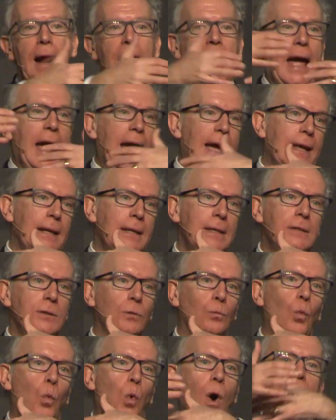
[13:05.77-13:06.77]
And
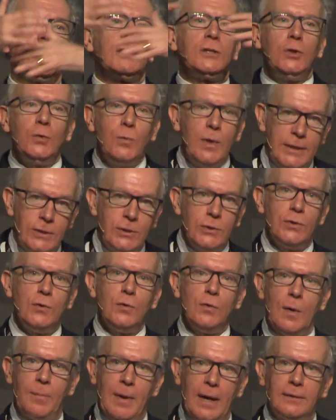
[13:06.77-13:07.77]
what do we
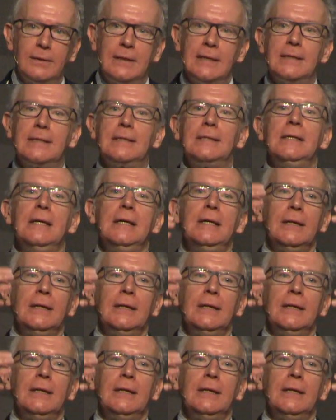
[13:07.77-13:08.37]
do about this